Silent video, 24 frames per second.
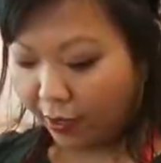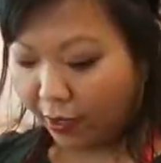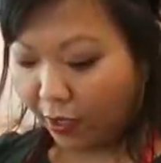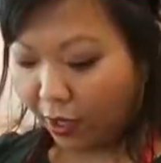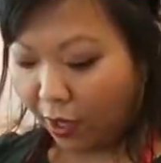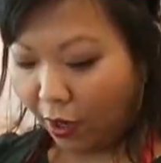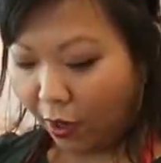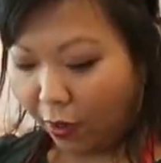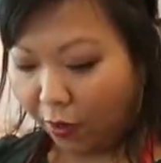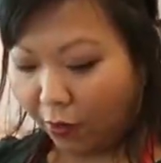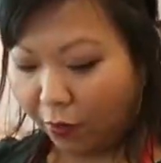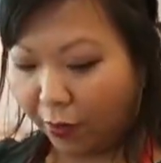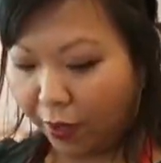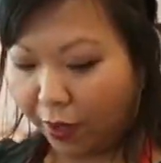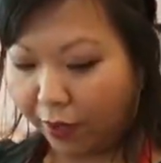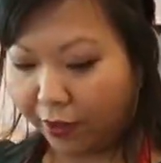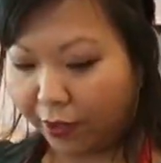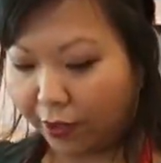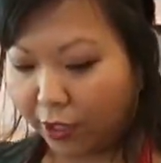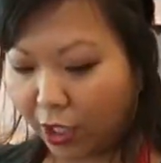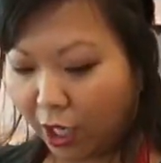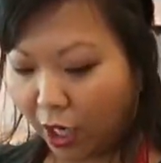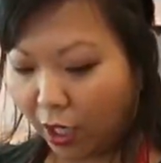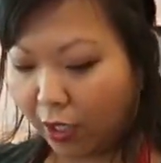so while
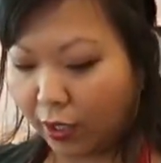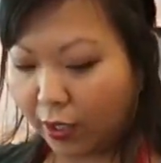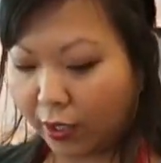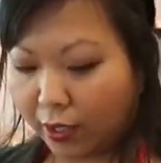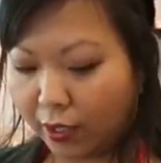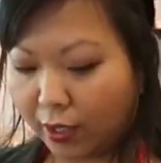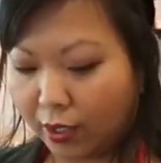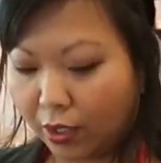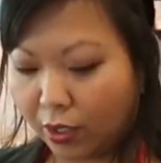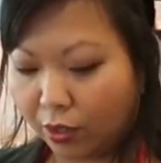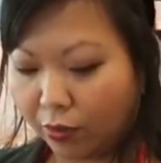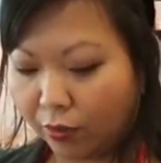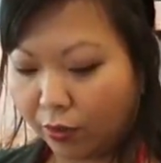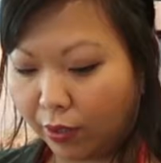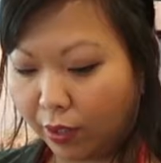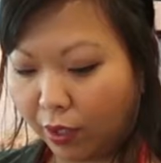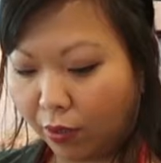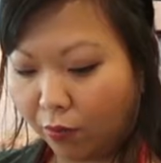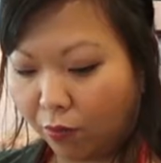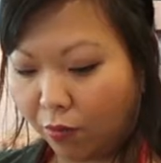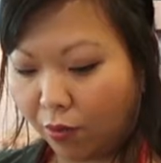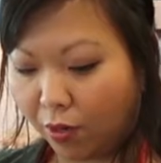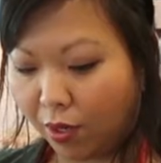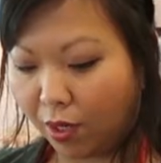the chocolate is
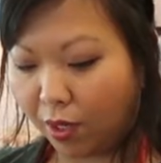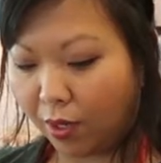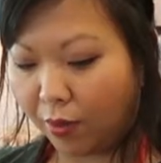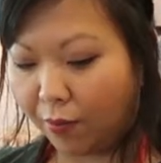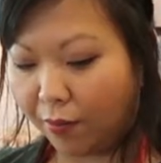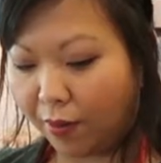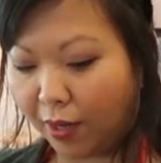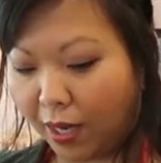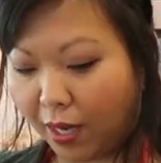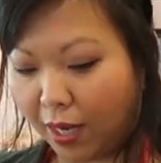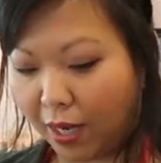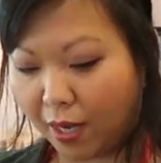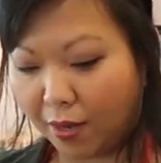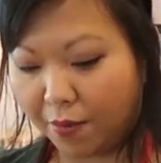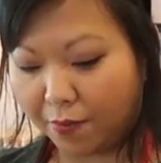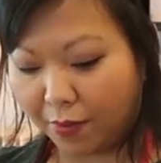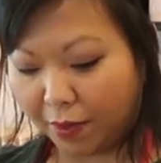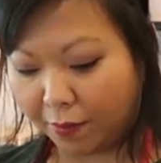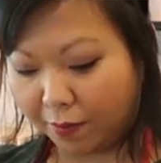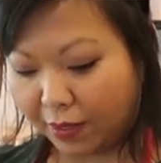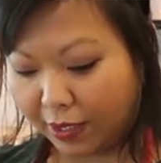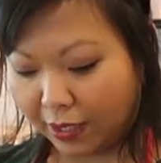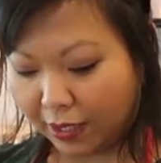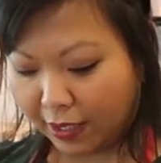really warm,
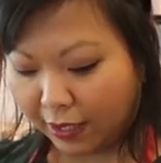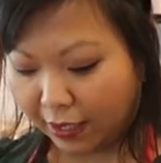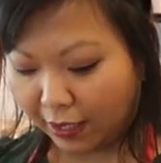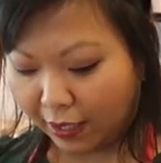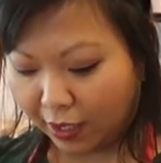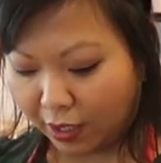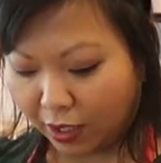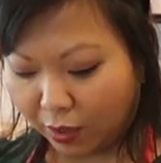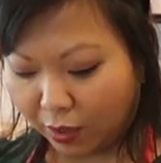I'm just gonna